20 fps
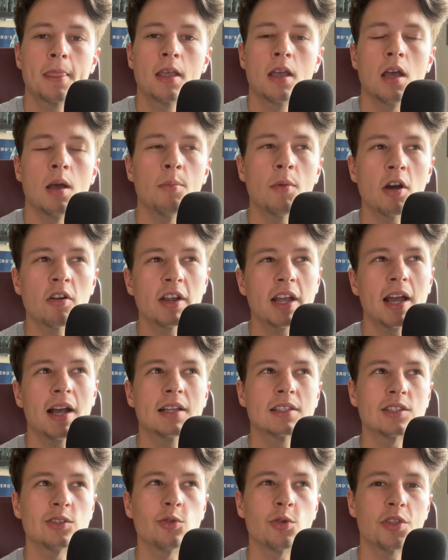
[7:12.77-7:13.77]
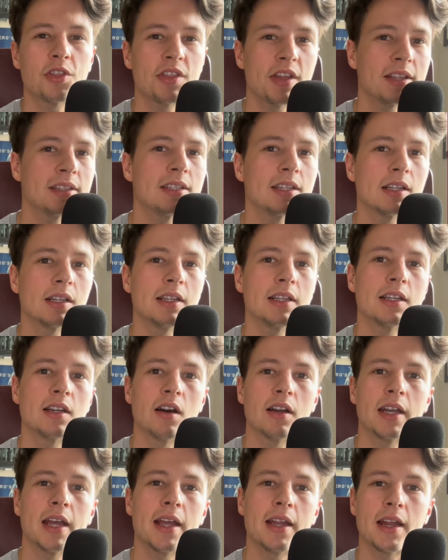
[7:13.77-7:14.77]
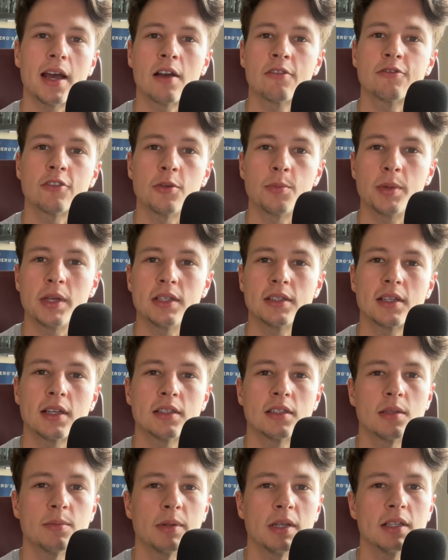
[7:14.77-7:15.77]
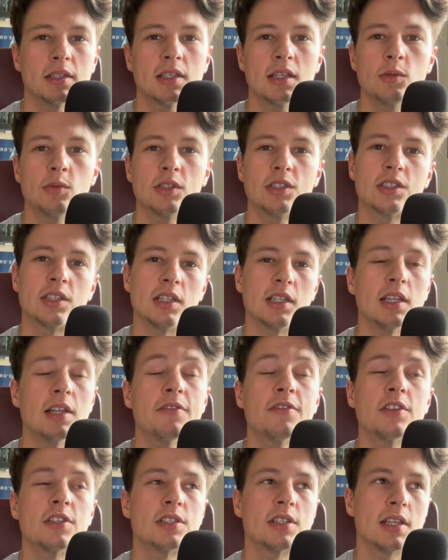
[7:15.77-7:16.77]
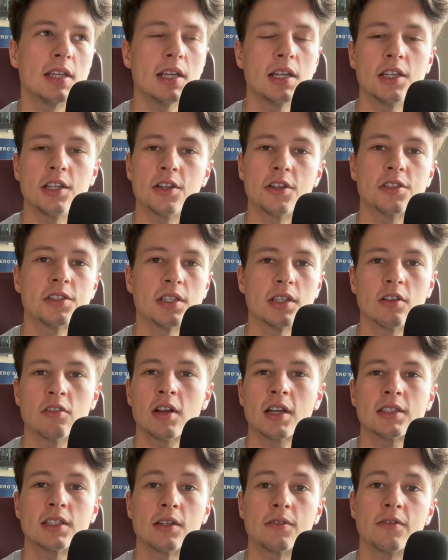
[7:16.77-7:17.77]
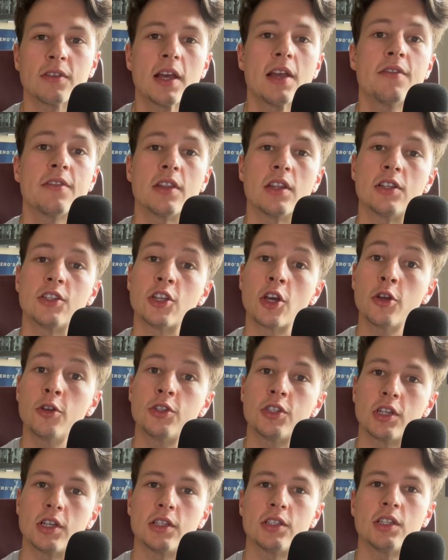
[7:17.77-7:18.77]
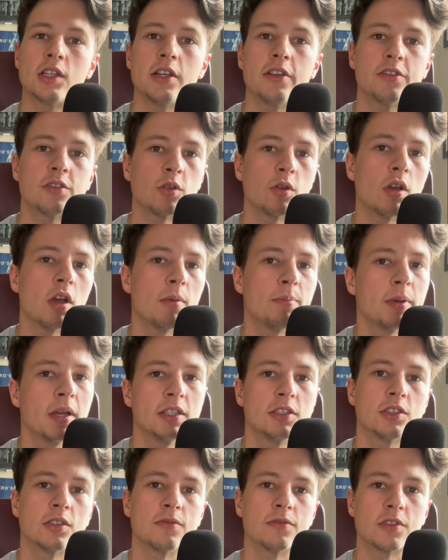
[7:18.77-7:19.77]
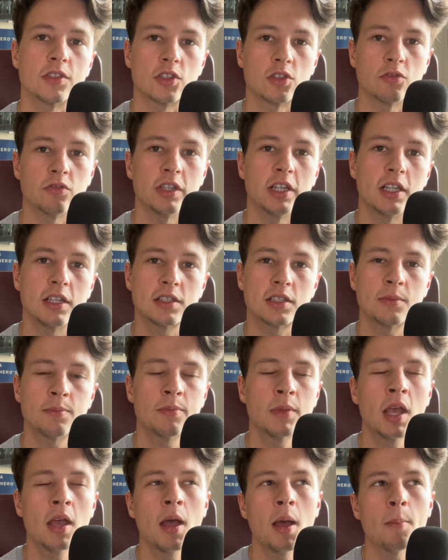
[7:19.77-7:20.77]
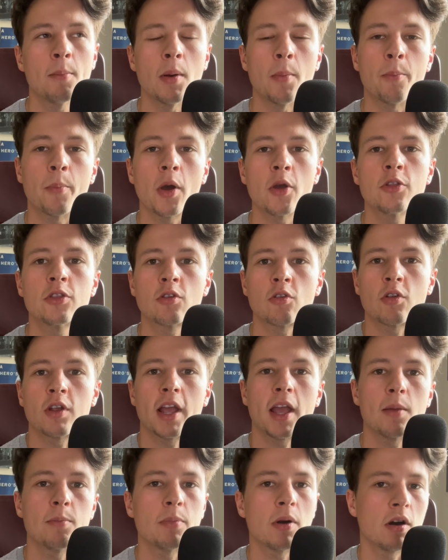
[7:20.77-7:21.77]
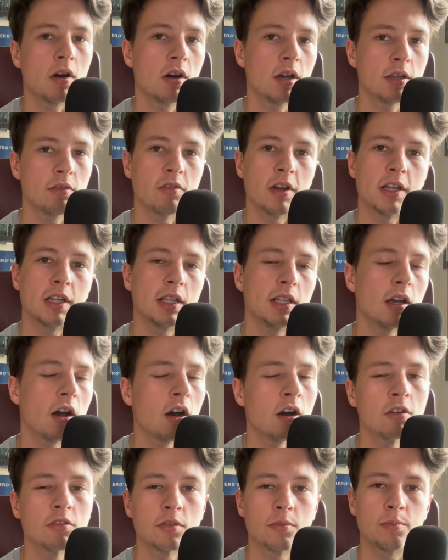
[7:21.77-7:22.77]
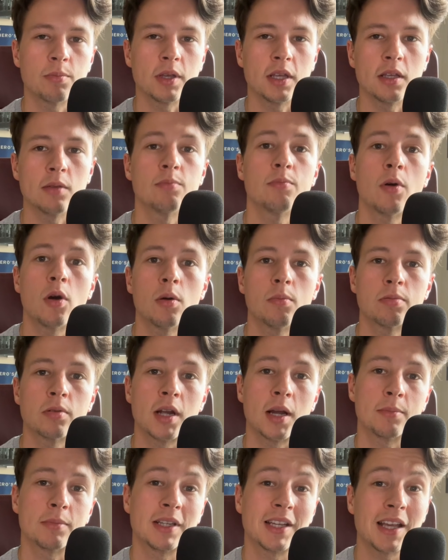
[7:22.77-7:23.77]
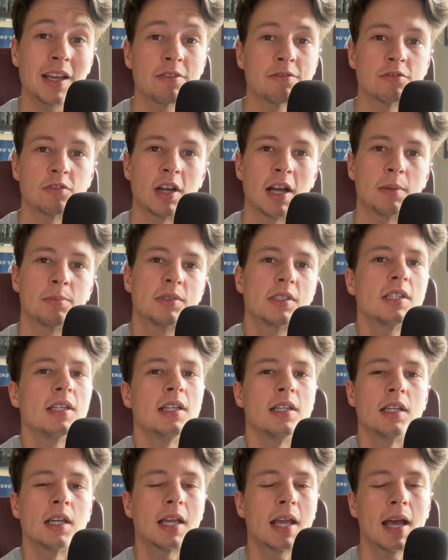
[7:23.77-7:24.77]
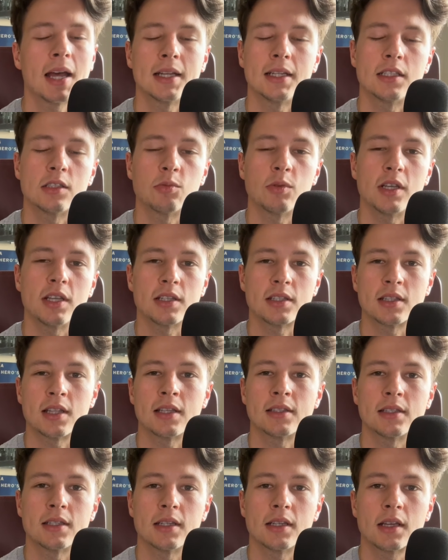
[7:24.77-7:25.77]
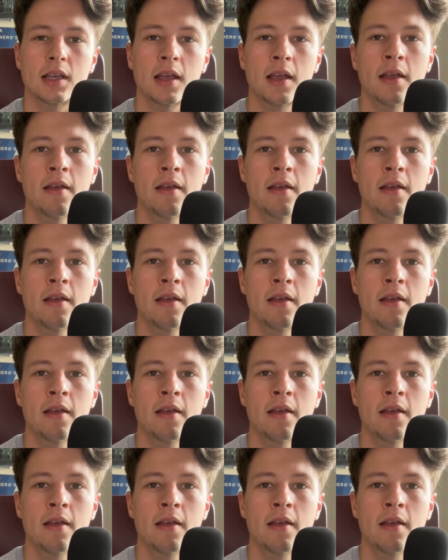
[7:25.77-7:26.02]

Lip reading: Amaarae has an authentically Ghanaian Afrobeat sensibility which delivers the idiosyncratic flavour that Doja achieves through her penchant for surrealism, but both create party-ready R&B, pop rap, gift-wrapped in a candy sweet aesthetic.